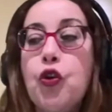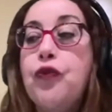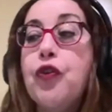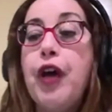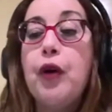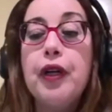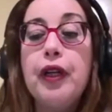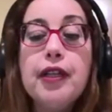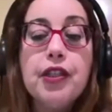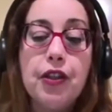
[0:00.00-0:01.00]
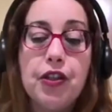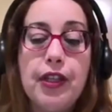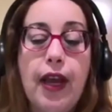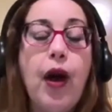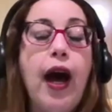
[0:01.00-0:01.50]
So for our
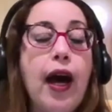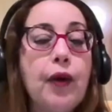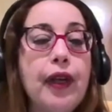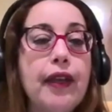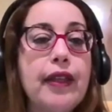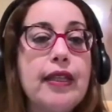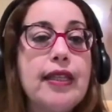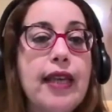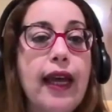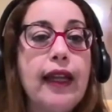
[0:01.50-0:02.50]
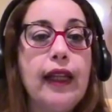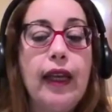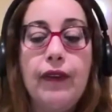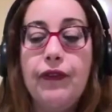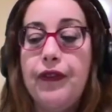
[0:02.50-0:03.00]
listeners now, how can they
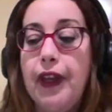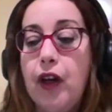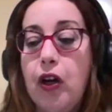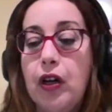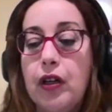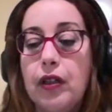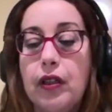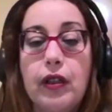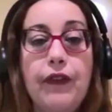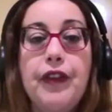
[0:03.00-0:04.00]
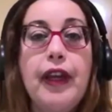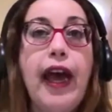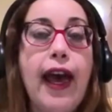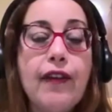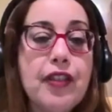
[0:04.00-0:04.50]
tell if they
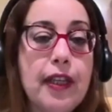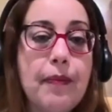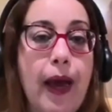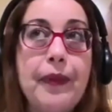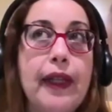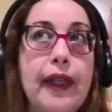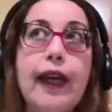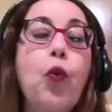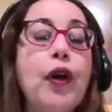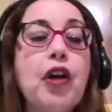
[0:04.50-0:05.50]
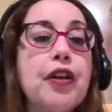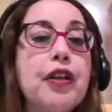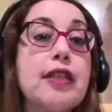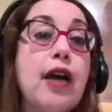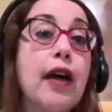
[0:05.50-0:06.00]
have sleep apnea? Like what are
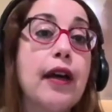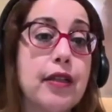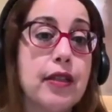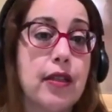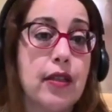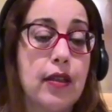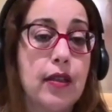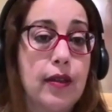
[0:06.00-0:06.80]
the signs?